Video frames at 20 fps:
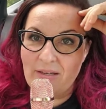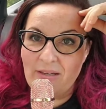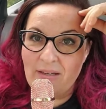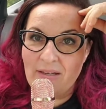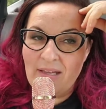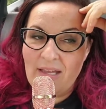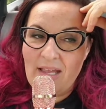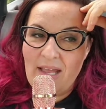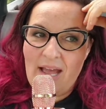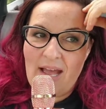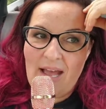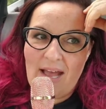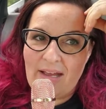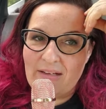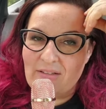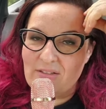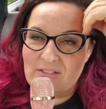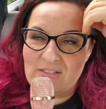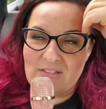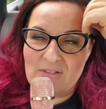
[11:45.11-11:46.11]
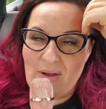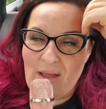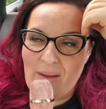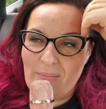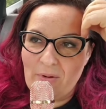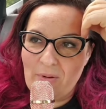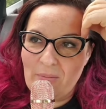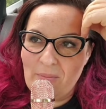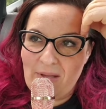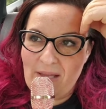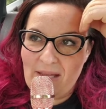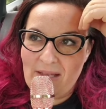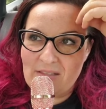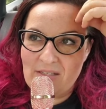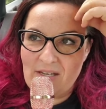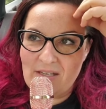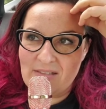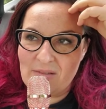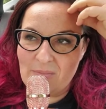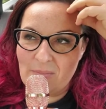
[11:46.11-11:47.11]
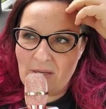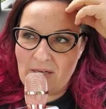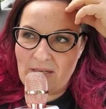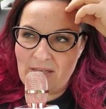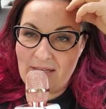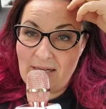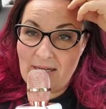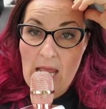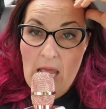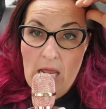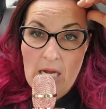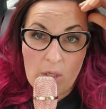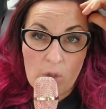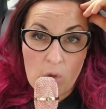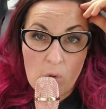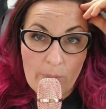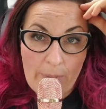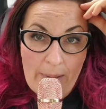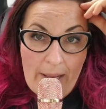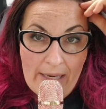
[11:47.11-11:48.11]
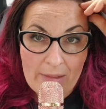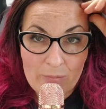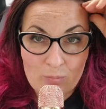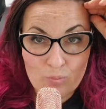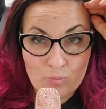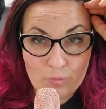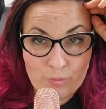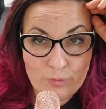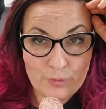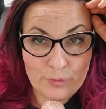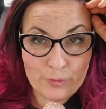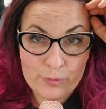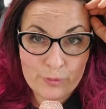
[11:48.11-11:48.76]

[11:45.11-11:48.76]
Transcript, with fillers: But I just so happened to be at JCPenney and I had a coupon,